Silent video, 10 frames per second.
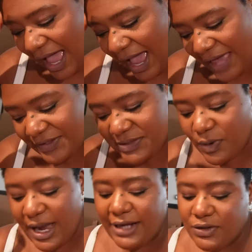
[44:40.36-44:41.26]
At this
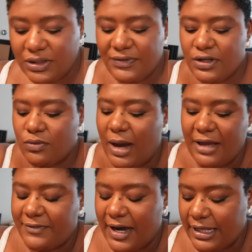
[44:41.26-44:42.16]
point, I don't even know why I
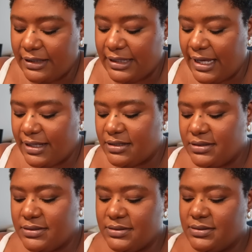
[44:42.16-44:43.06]
fight it. Like,
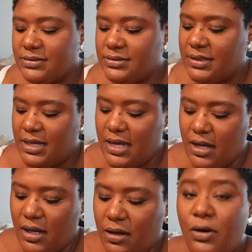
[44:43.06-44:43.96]

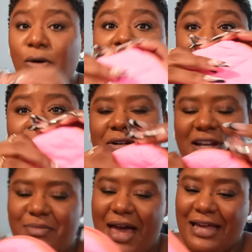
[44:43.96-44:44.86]
oh, and the little
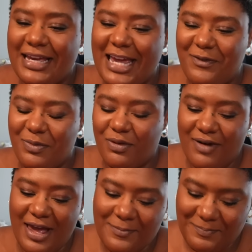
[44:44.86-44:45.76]
goodie bag that came from the
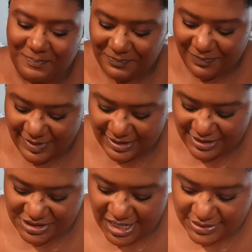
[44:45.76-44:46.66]
rep.
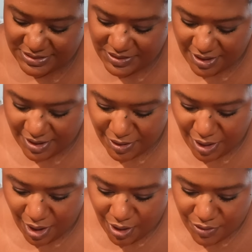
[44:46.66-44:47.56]
Shout out to her.
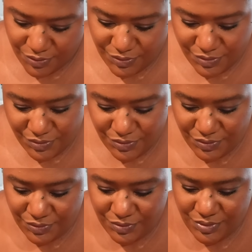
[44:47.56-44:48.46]

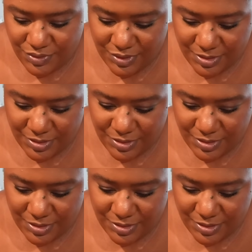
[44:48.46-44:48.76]
Ooh.